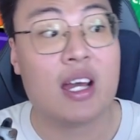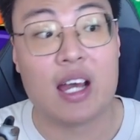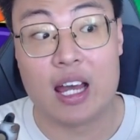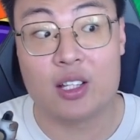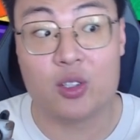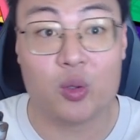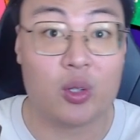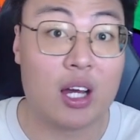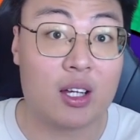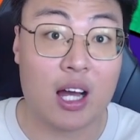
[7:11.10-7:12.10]
and you
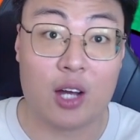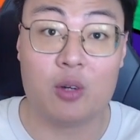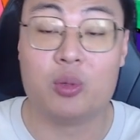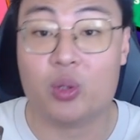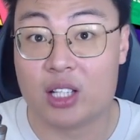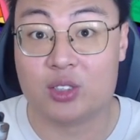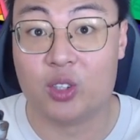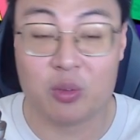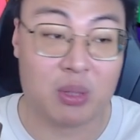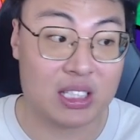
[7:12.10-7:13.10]
I hope you guys
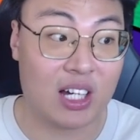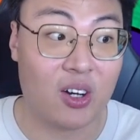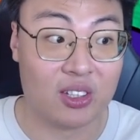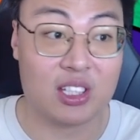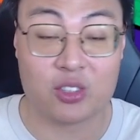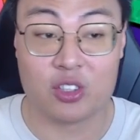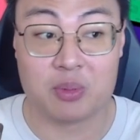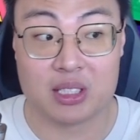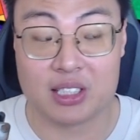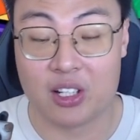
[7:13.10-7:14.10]
don't miss out on this
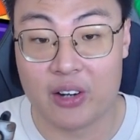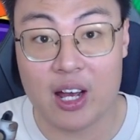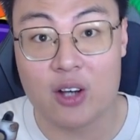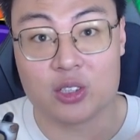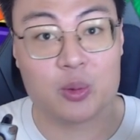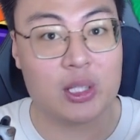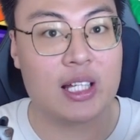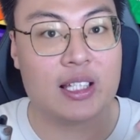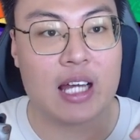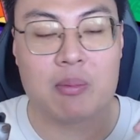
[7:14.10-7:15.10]
Christmas sale. Alright, also
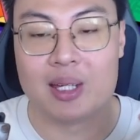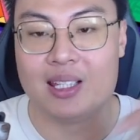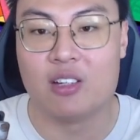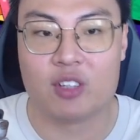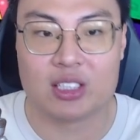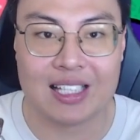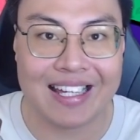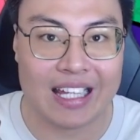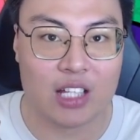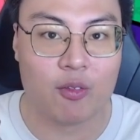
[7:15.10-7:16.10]
link them in the first link
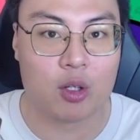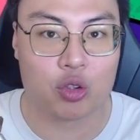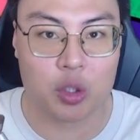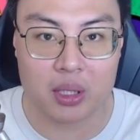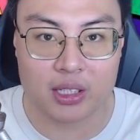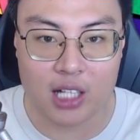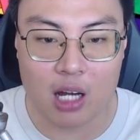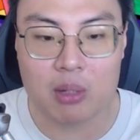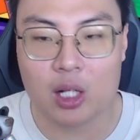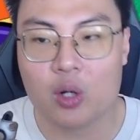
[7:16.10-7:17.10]
in the video description down
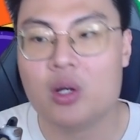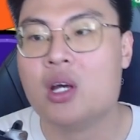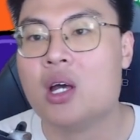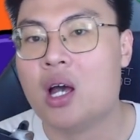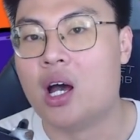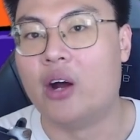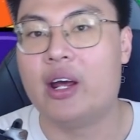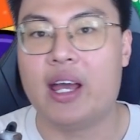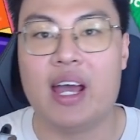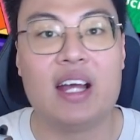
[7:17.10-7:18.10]
below. All
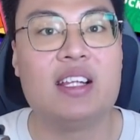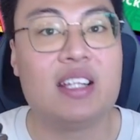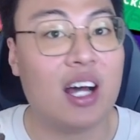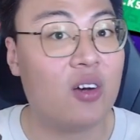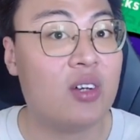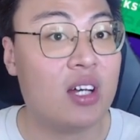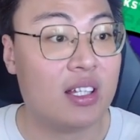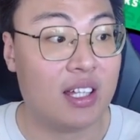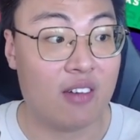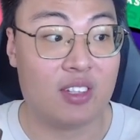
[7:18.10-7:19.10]
right, and now
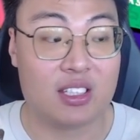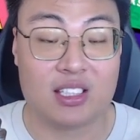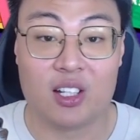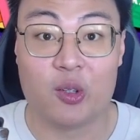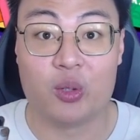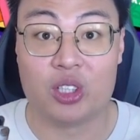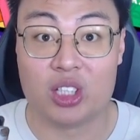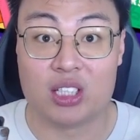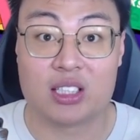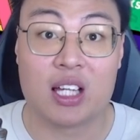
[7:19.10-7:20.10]
they have this sale which
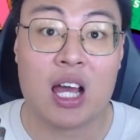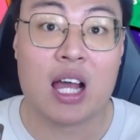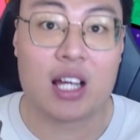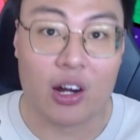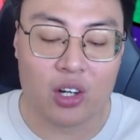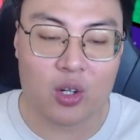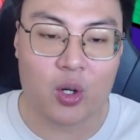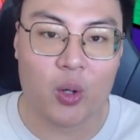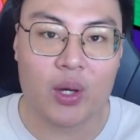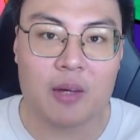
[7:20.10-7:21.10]
is currently
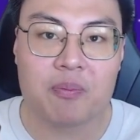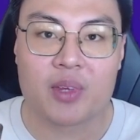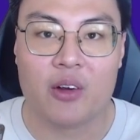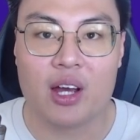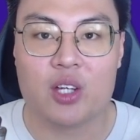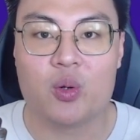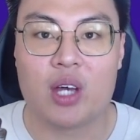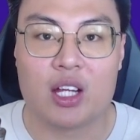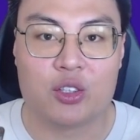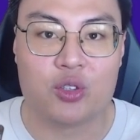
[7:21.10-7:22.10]
ongoing. All right, you
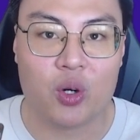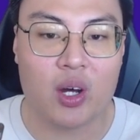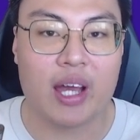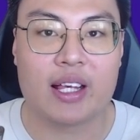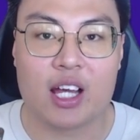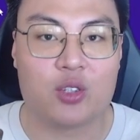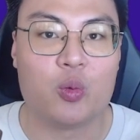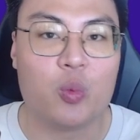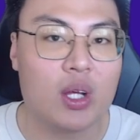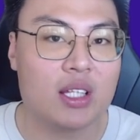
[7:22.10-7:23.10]
can draw and get to
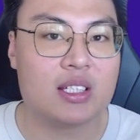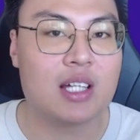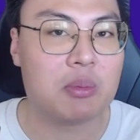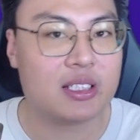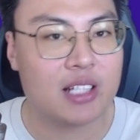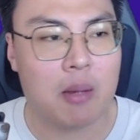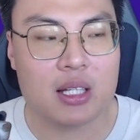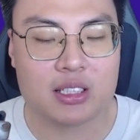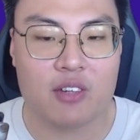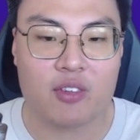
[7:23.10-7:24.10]
win some
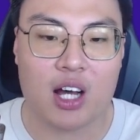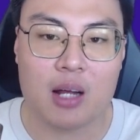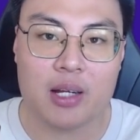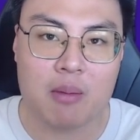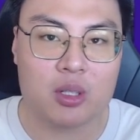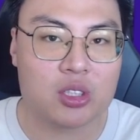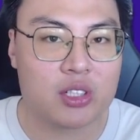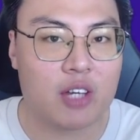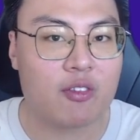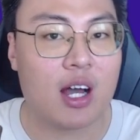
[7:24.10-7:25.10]
Starbucks gift card, Amazon
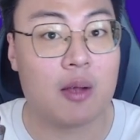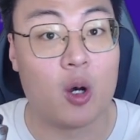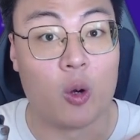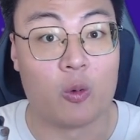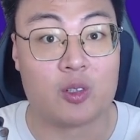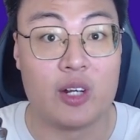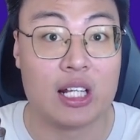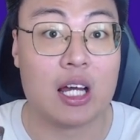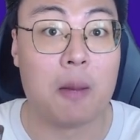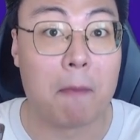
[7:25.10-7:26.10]
gift card, or
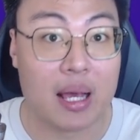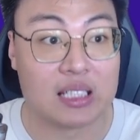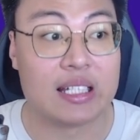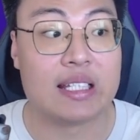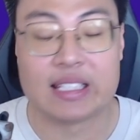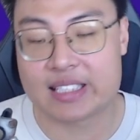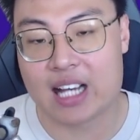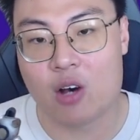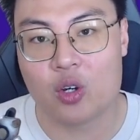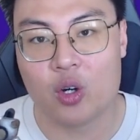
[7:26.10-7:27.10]
really amazing
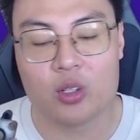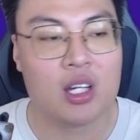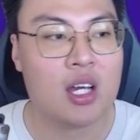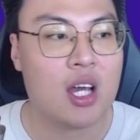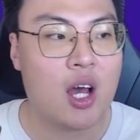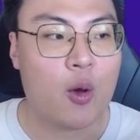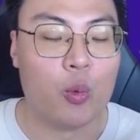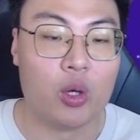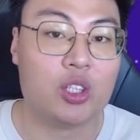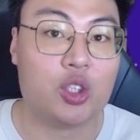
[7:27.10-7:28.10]
discount code
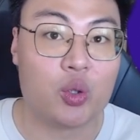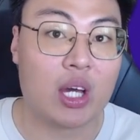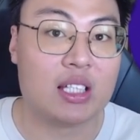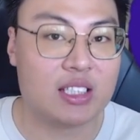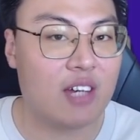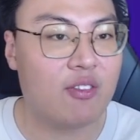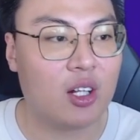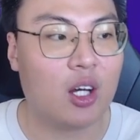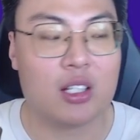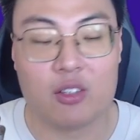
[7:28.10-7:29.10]
which you can save a
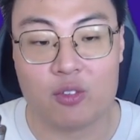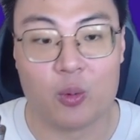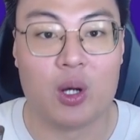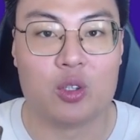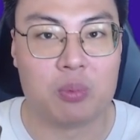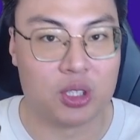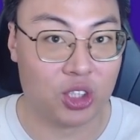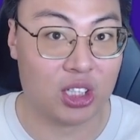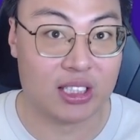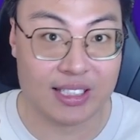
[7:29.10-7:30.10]
lot if you want to
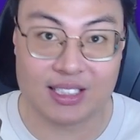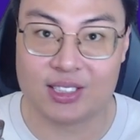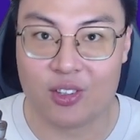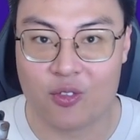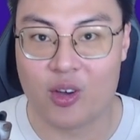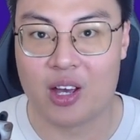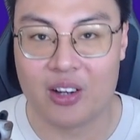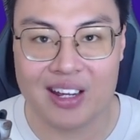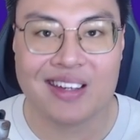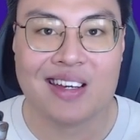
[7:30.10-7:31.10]
purchase this software
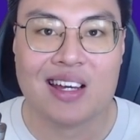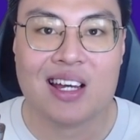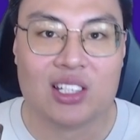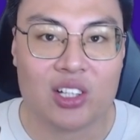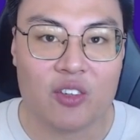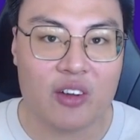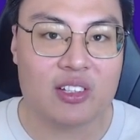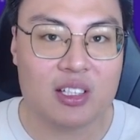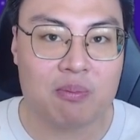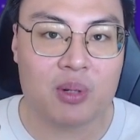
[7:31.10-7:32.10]
alright so very
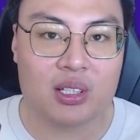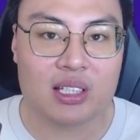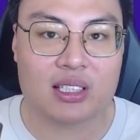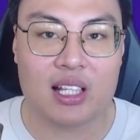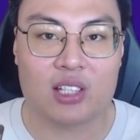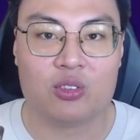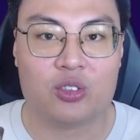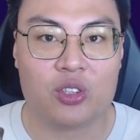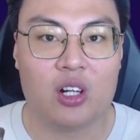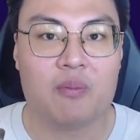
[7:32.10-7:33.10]
simple just click to
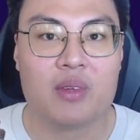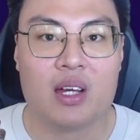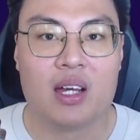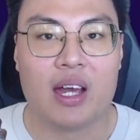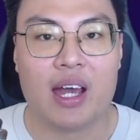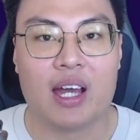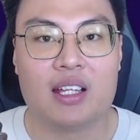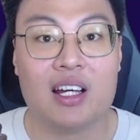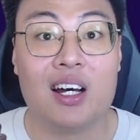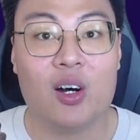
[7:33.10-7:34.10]
draw and
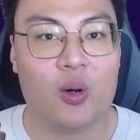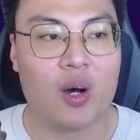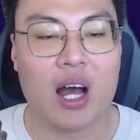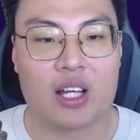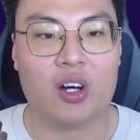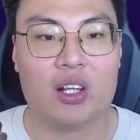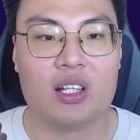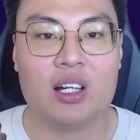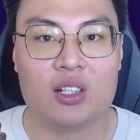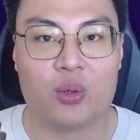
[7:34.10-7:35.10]
uh, oh I got
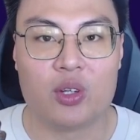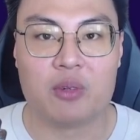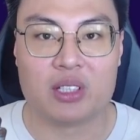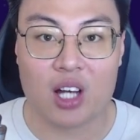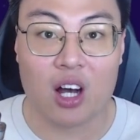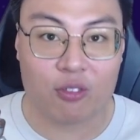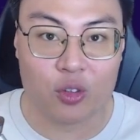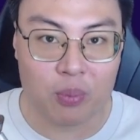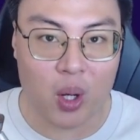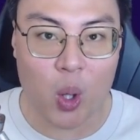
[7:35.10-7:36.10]
a 20% off
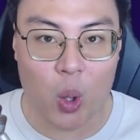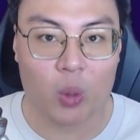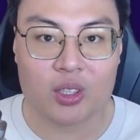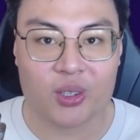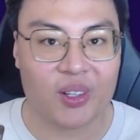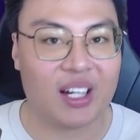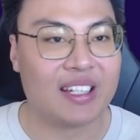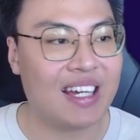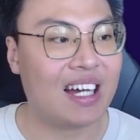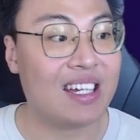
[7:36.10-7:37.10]
coupon code so uh,
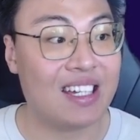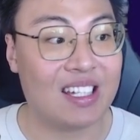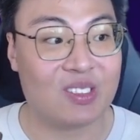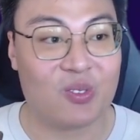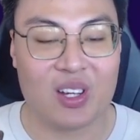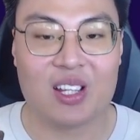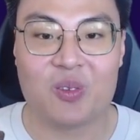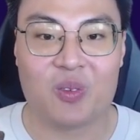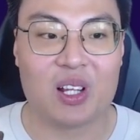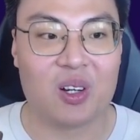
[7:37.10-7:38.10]
yeah it is really
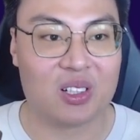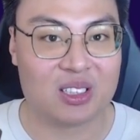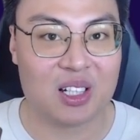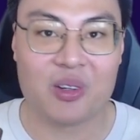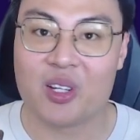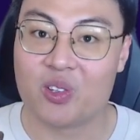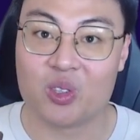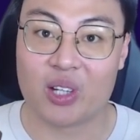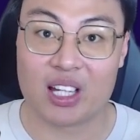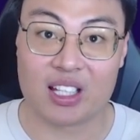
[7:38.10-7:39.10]
really awesome right you
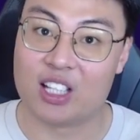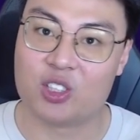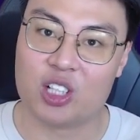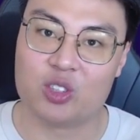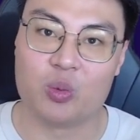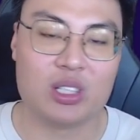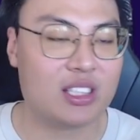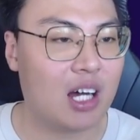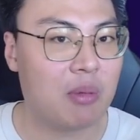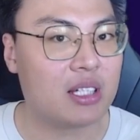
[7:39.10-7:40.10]
also get, get a chance to win
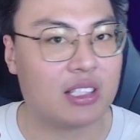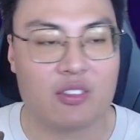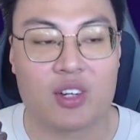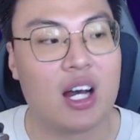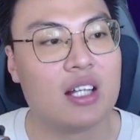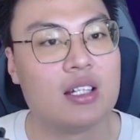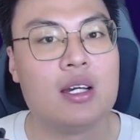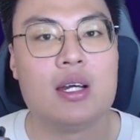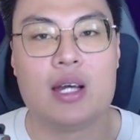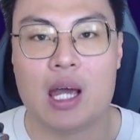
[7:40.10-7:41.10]
Starbucks gift card
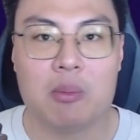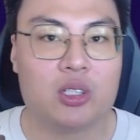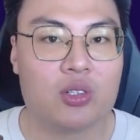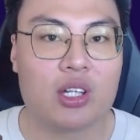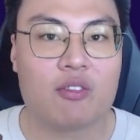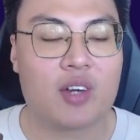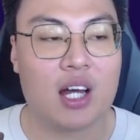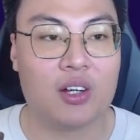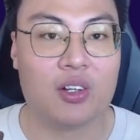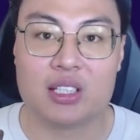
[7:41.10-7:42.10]
Amazon gift
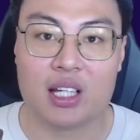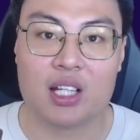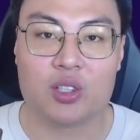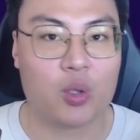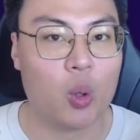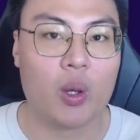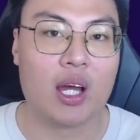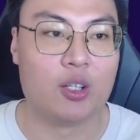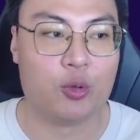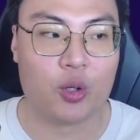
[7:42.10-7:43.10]
card all these and that so go ahead
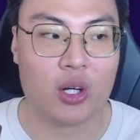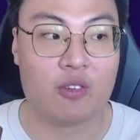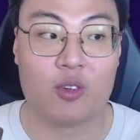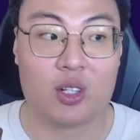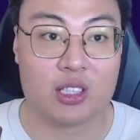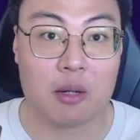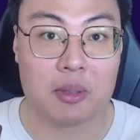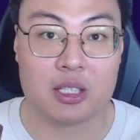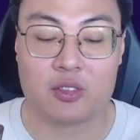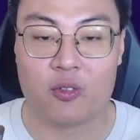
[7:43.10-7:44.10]
and draw it for yourself
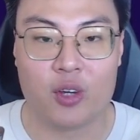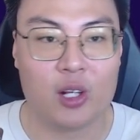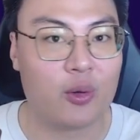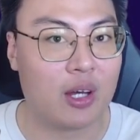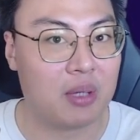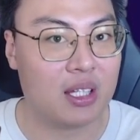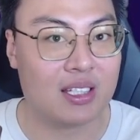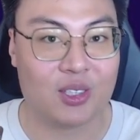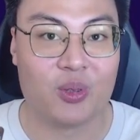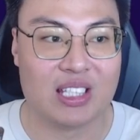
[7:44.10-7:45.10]
it's free look at me
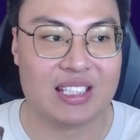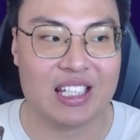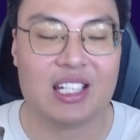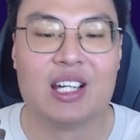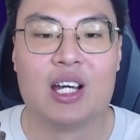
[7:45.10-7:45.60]
so easy